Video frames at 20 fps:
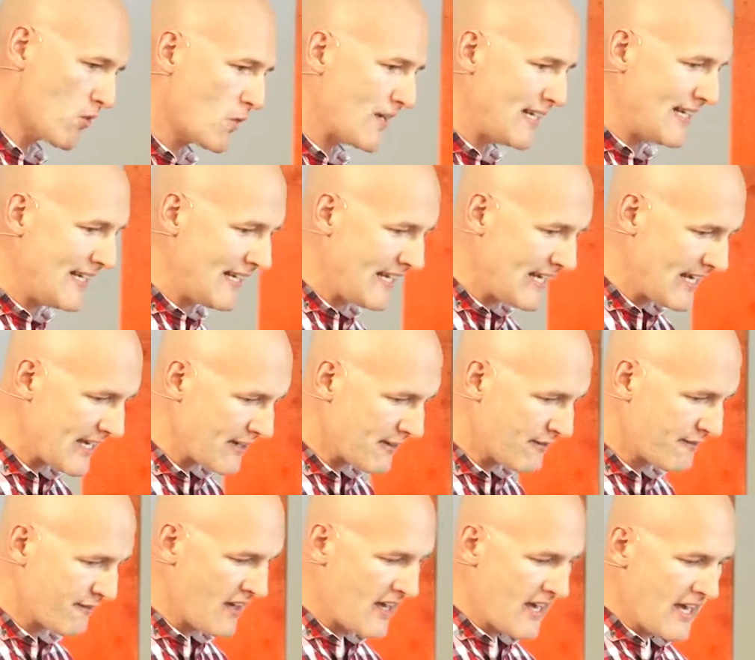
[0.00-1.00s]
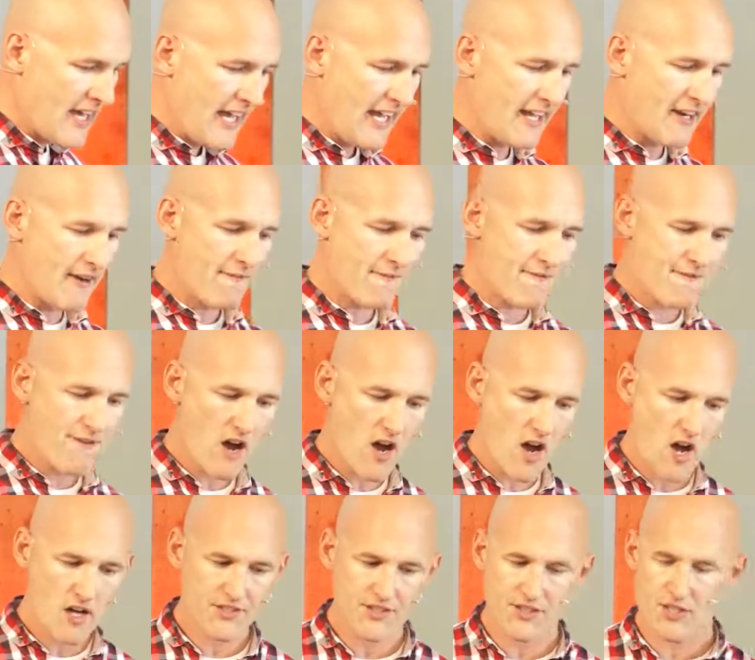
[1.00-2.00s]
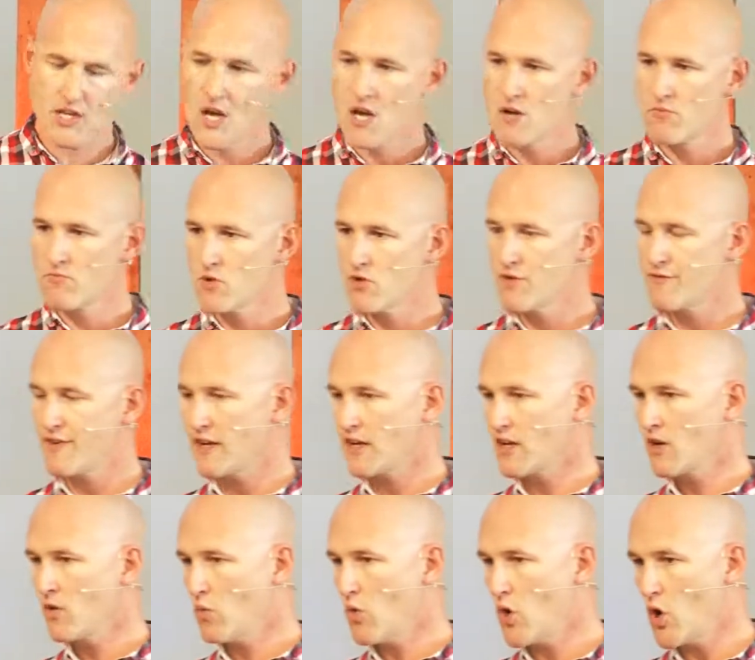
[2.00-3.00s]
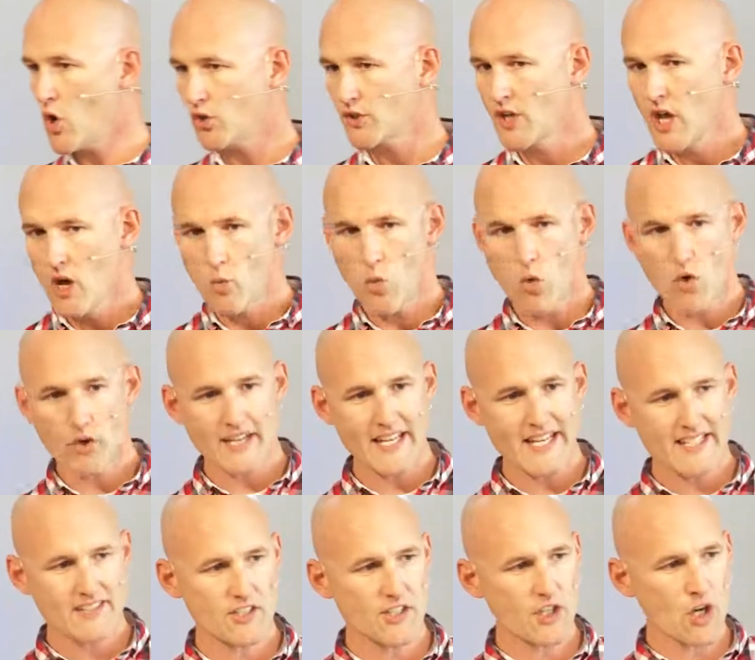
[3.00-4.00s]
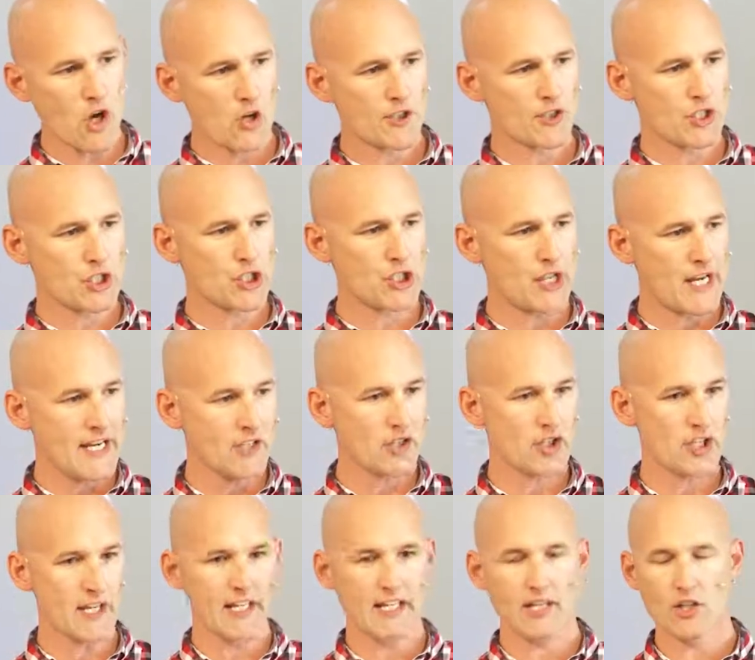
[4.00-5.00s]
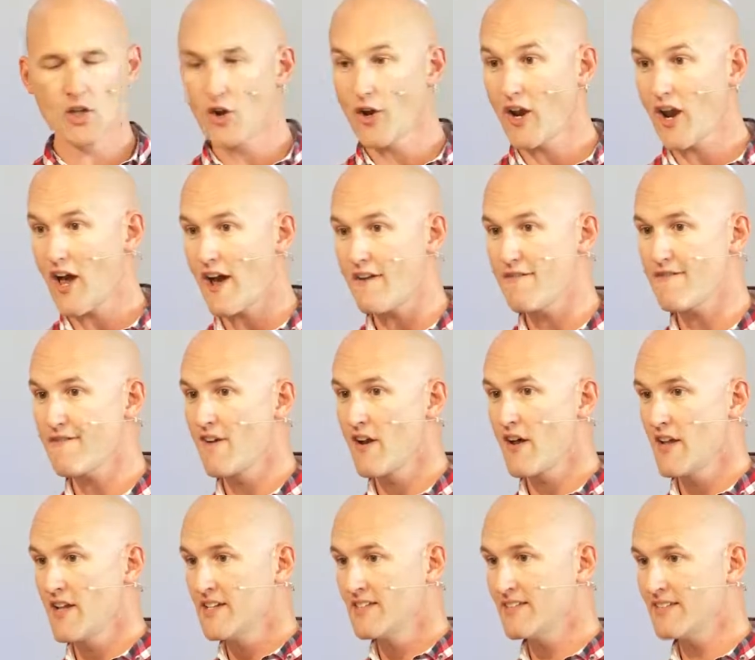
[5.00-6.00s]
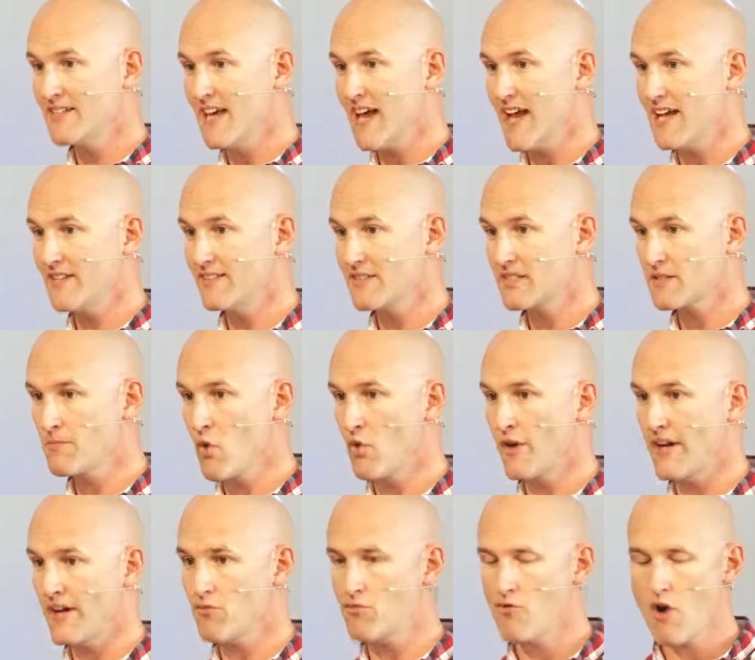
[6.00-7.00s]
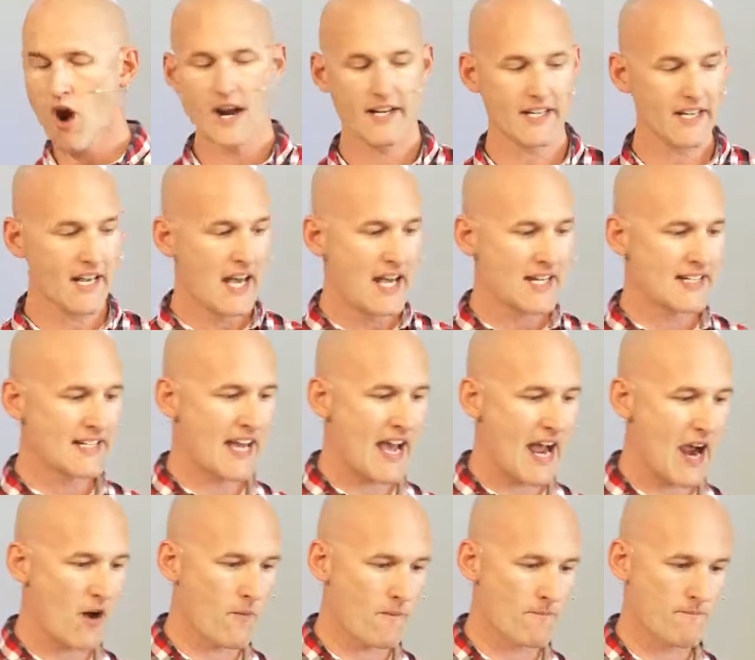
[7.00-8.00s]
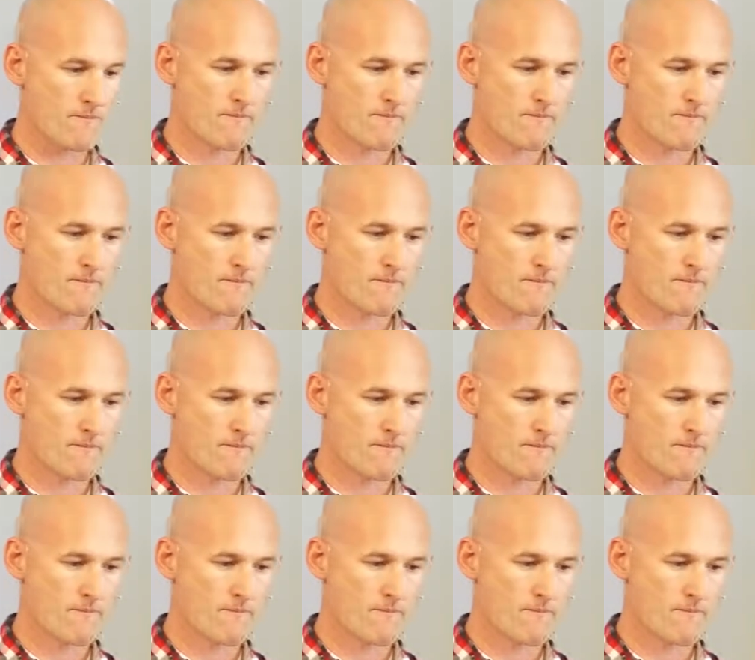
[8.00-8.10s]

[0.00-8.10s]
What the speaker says: We live in a fast-moving world. What is God changing in your life today, this morning, right now?